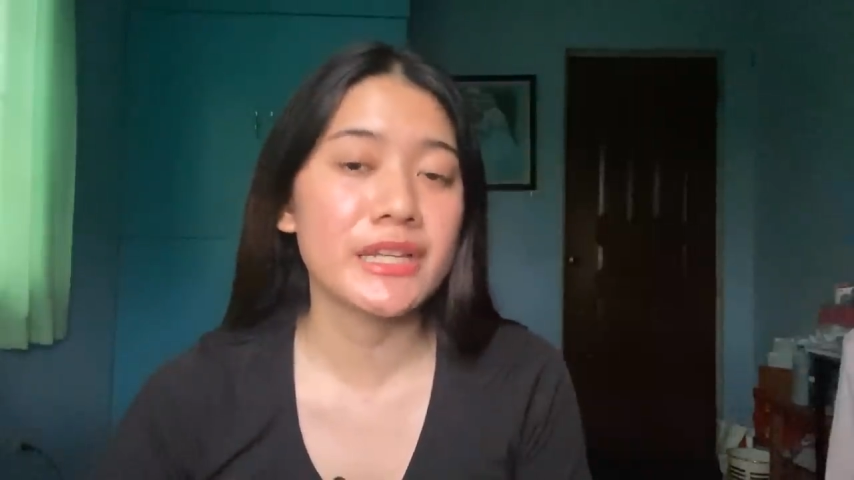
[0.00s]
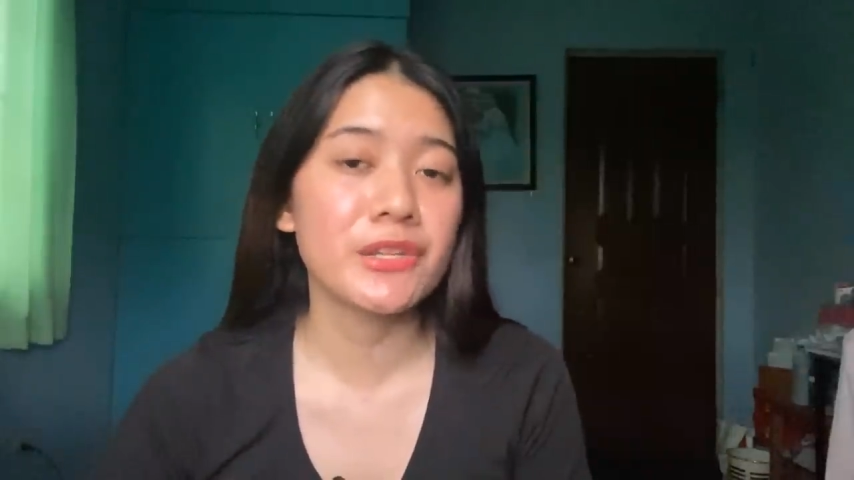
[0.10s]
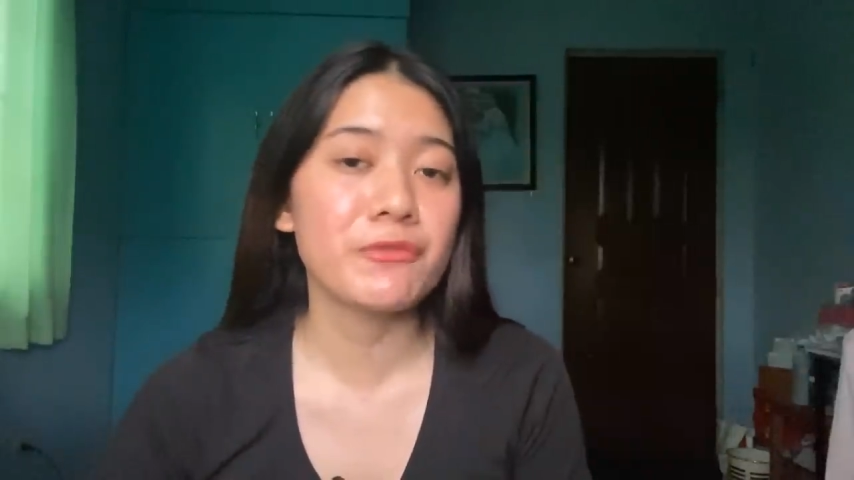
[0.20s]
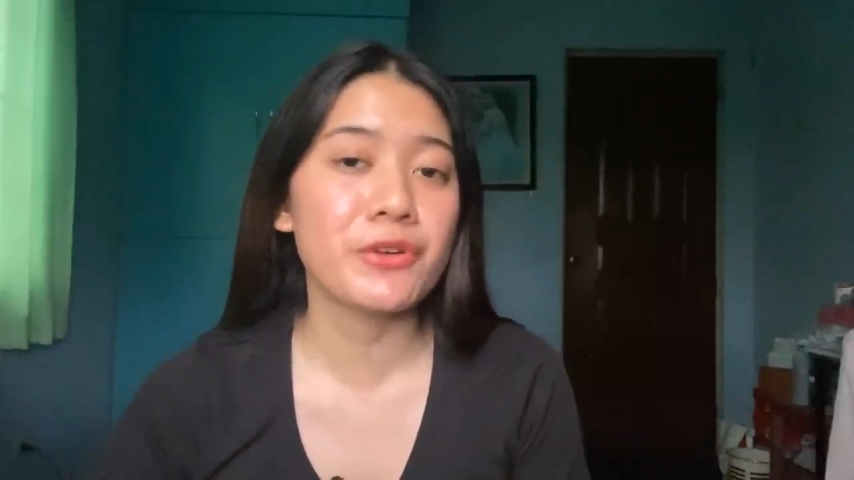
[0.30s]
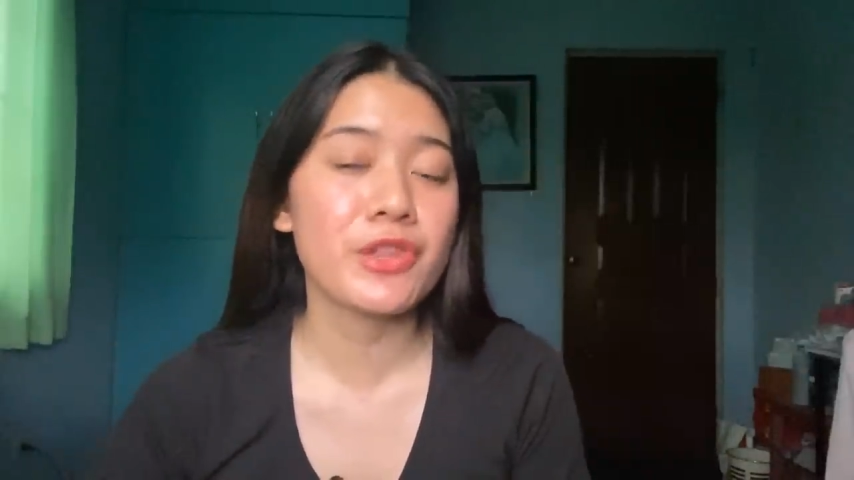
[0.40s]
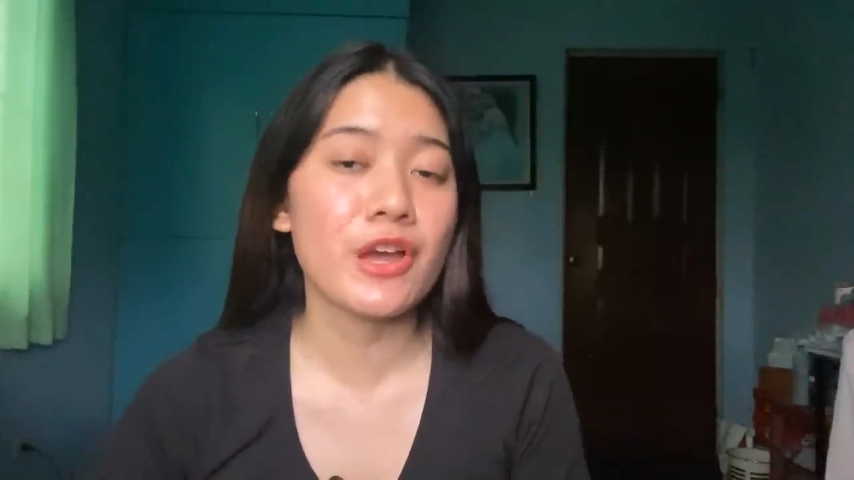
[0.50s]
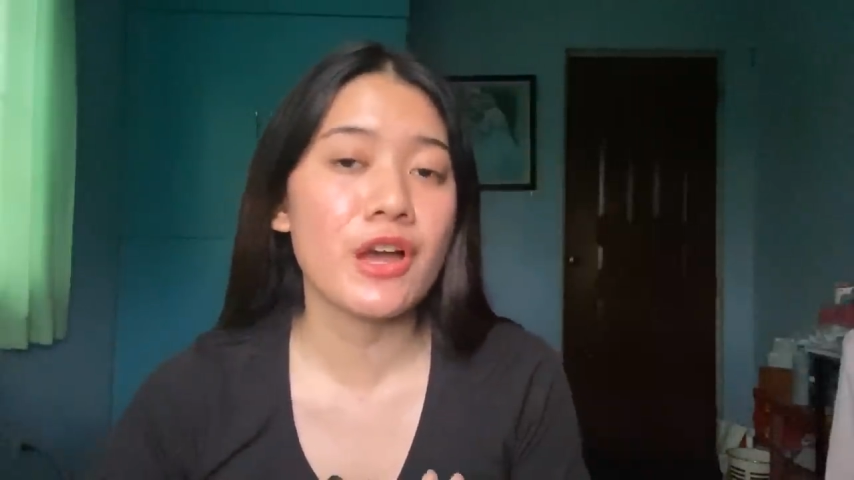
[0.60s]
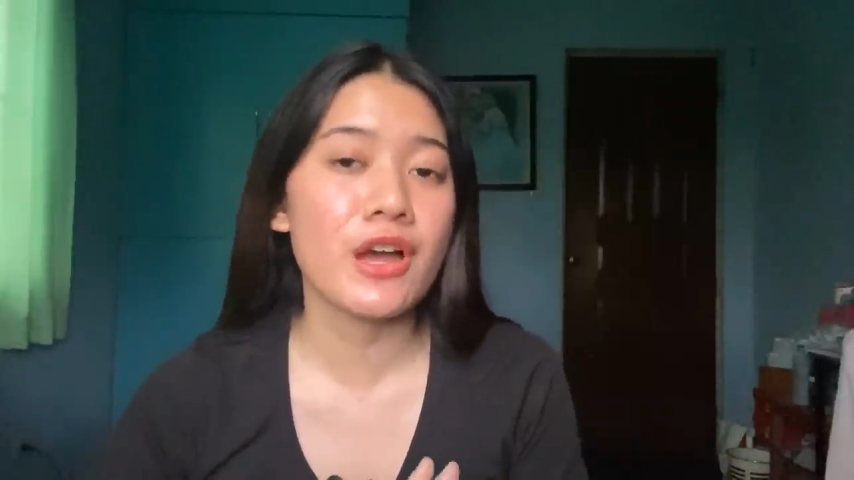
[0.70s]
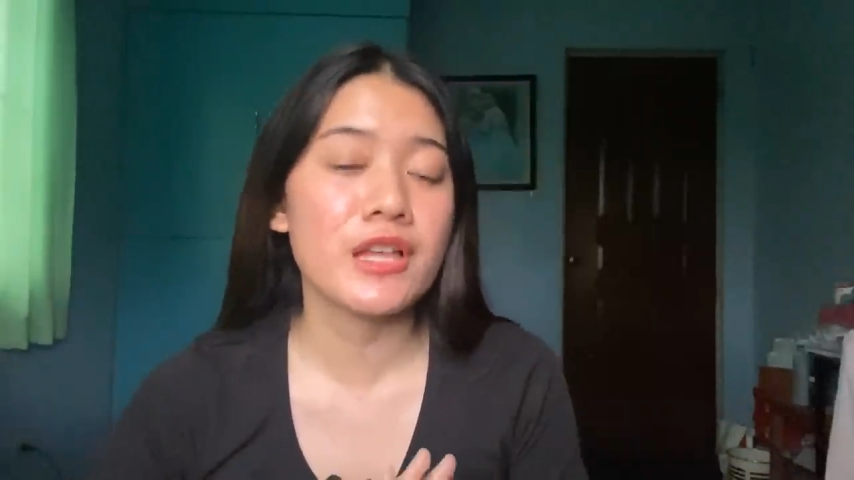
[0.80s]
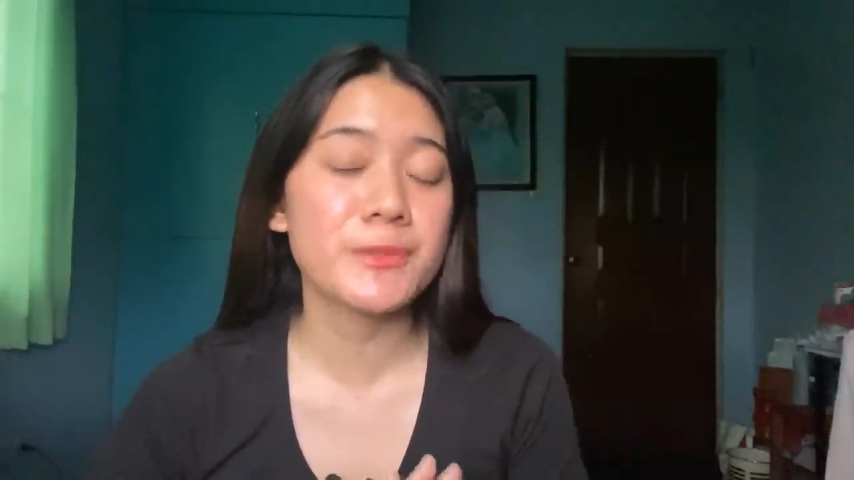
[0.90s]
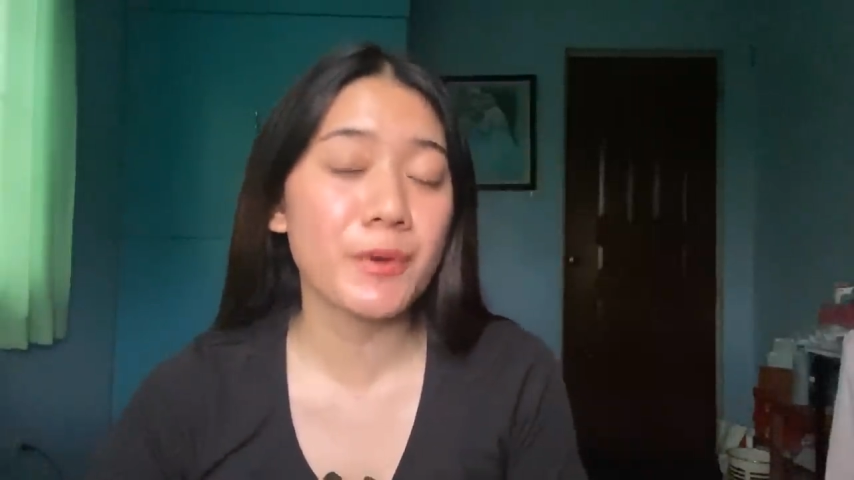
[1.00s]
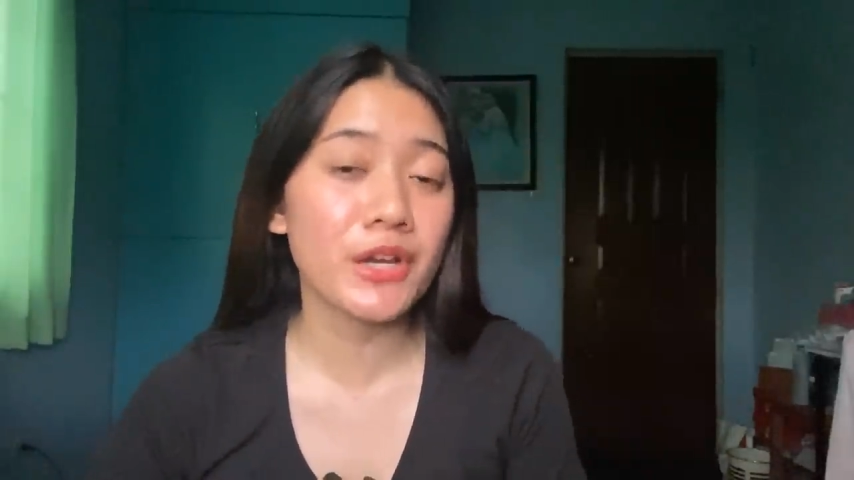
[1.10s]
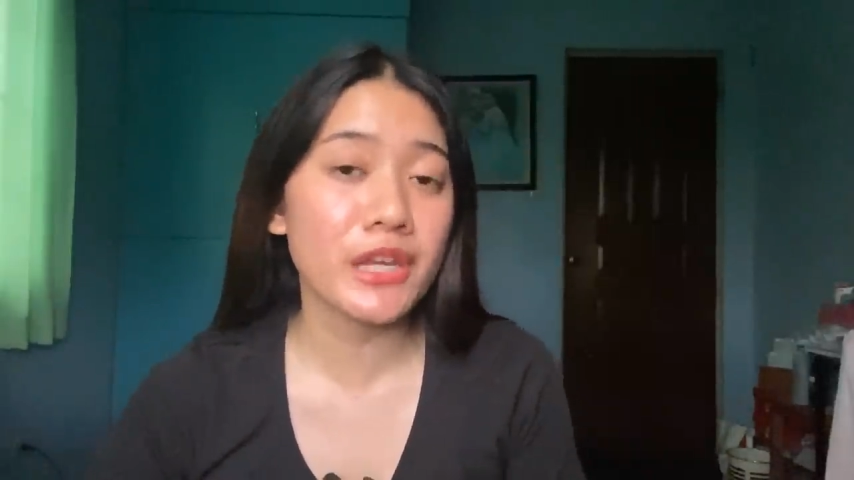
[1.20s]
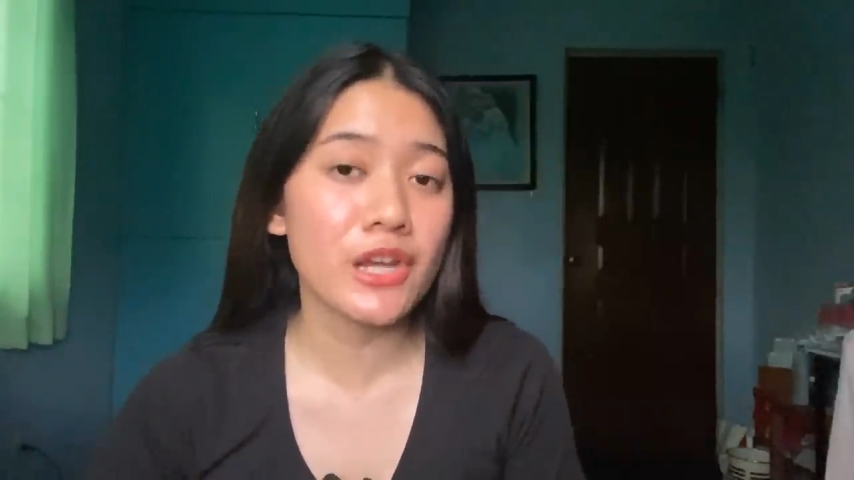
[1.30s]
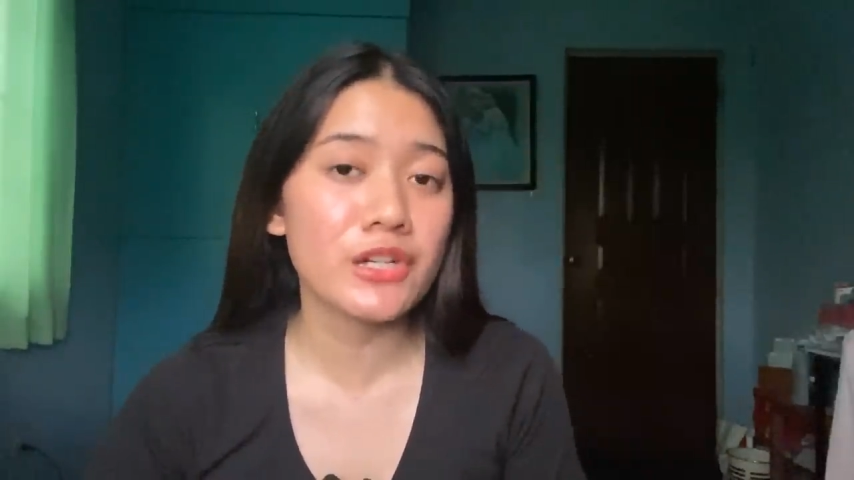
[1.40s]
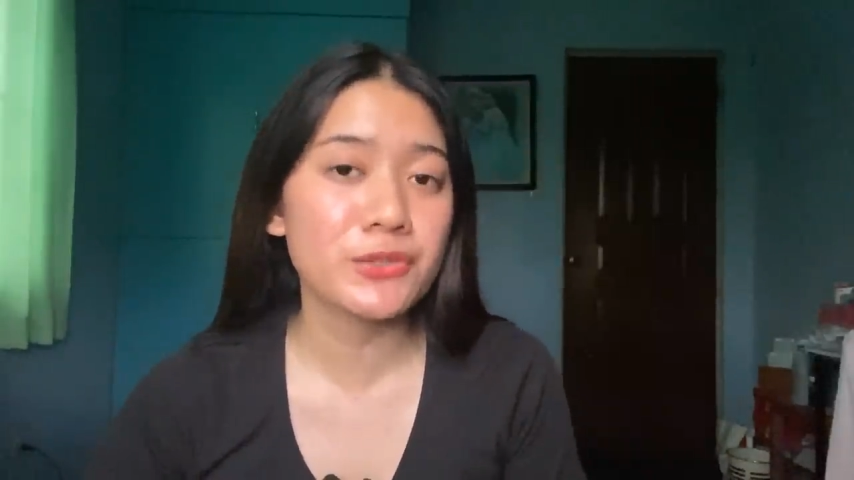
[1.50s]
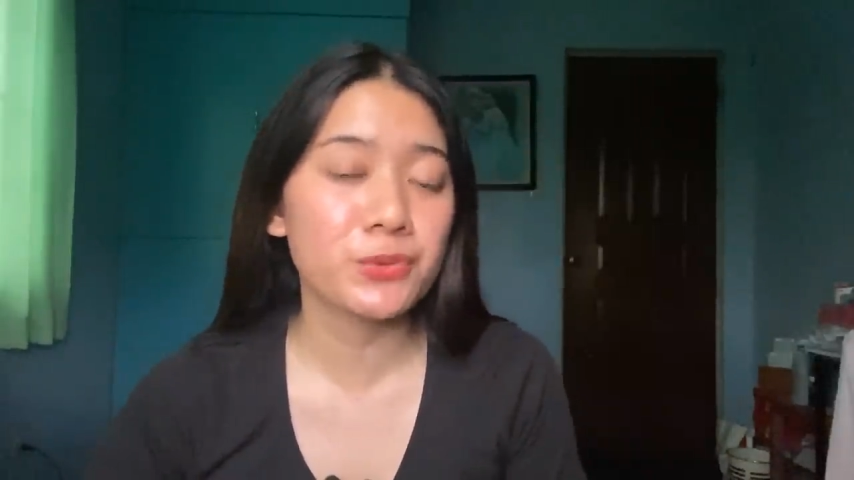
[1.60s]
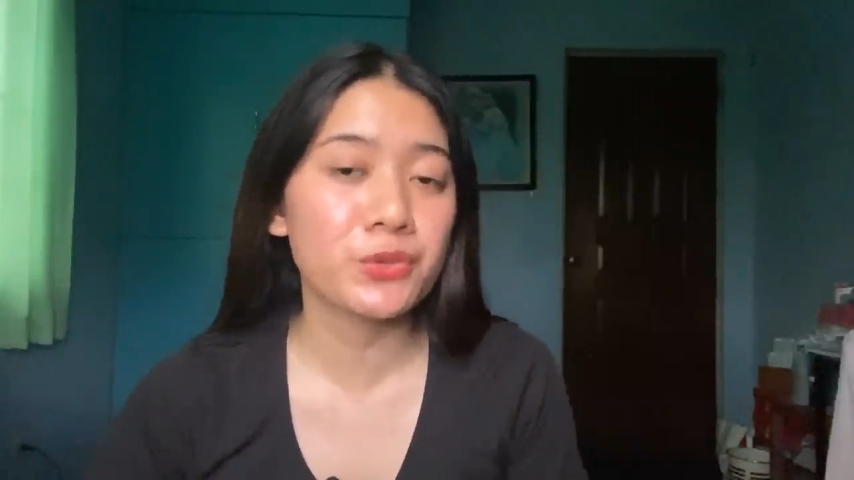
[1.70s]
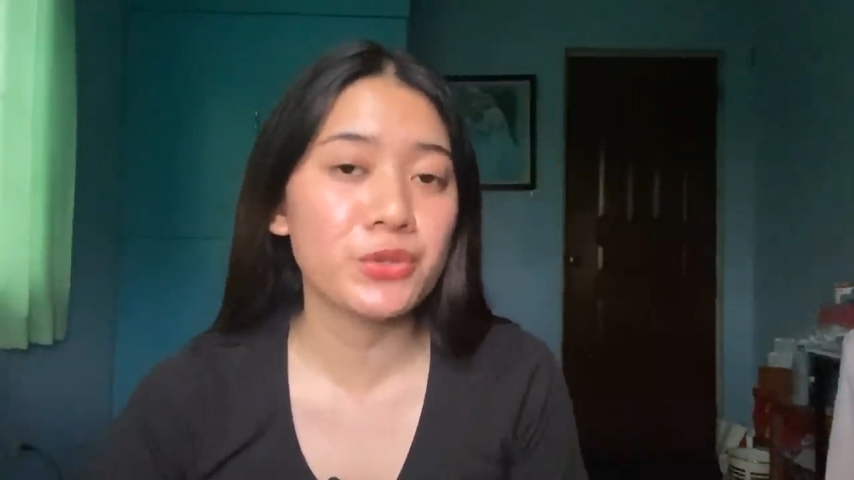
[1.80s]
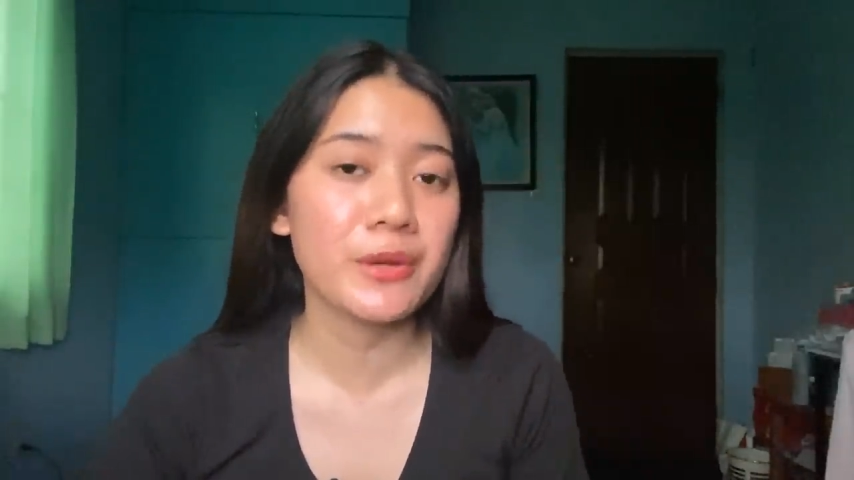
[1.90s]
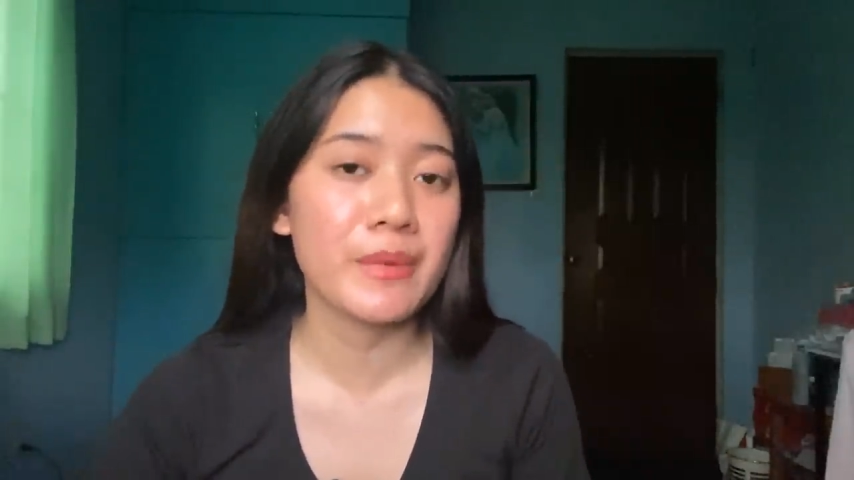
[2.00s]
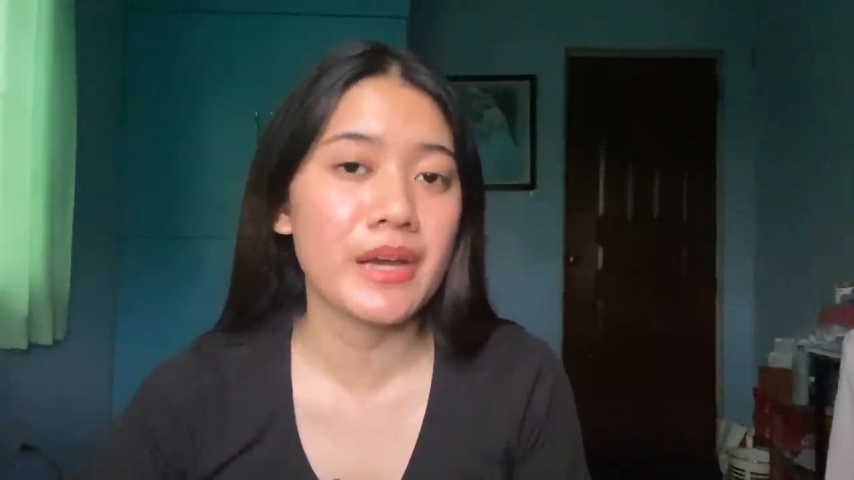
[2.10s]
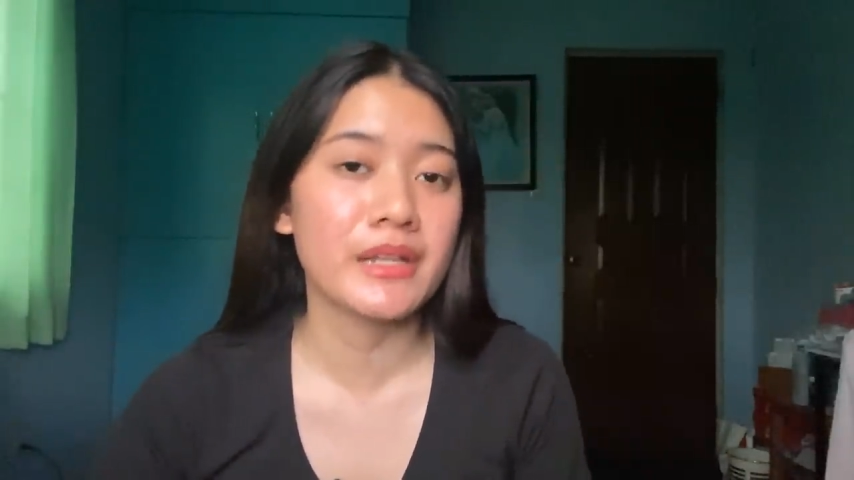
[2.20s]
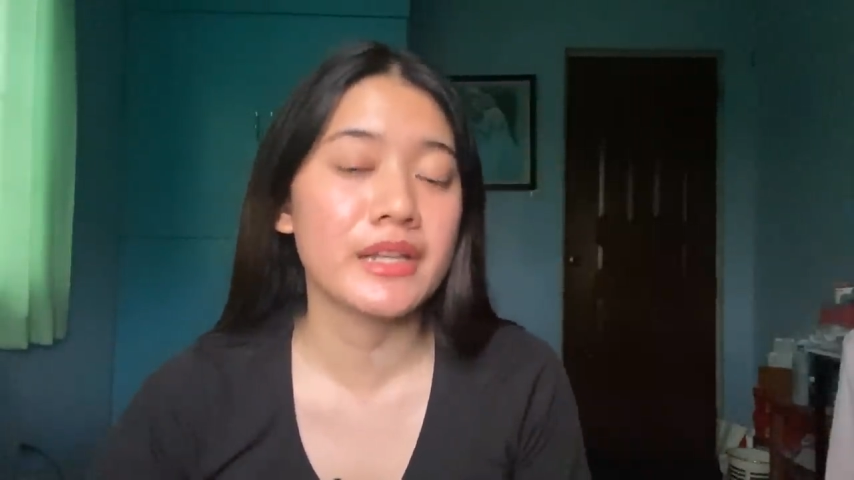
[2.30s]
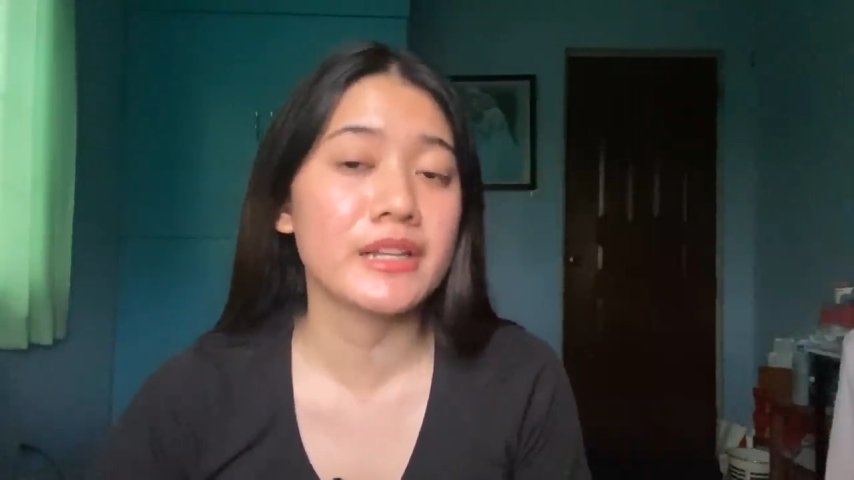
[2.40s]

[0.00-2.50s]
And then for the Spark AR Studio naman,